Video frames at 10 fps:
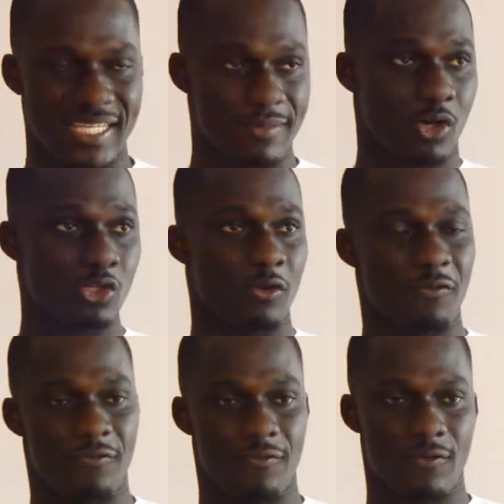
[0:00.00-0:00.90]
because of
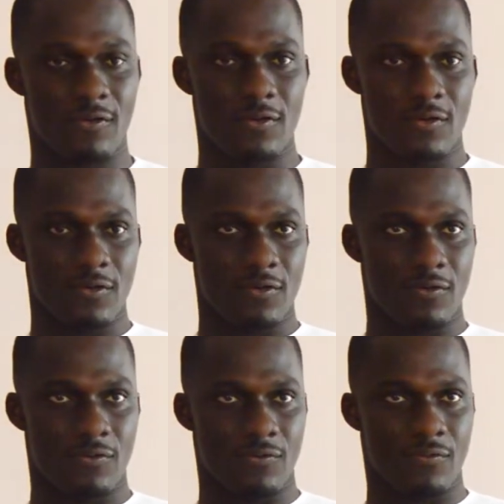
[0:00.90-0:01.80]

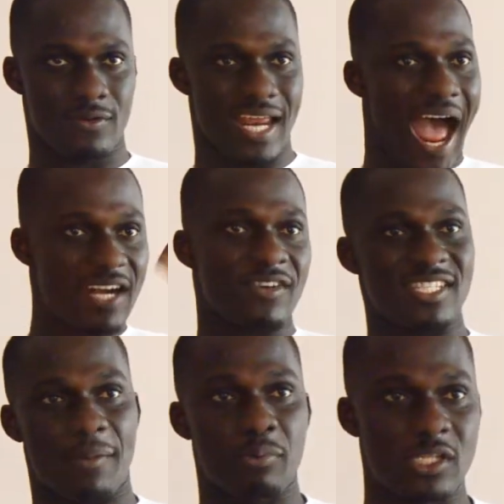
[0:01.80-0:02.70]
the advert
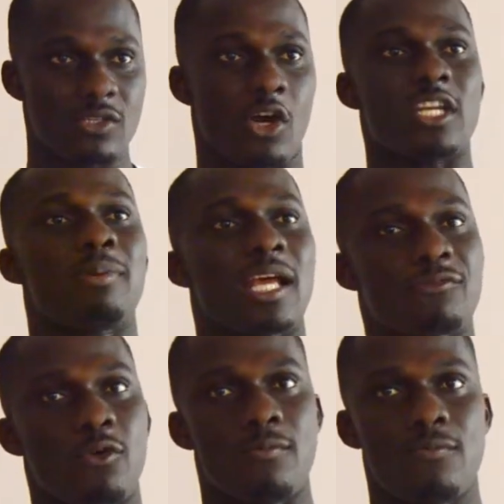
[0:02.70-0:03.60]
they are putting on the platform.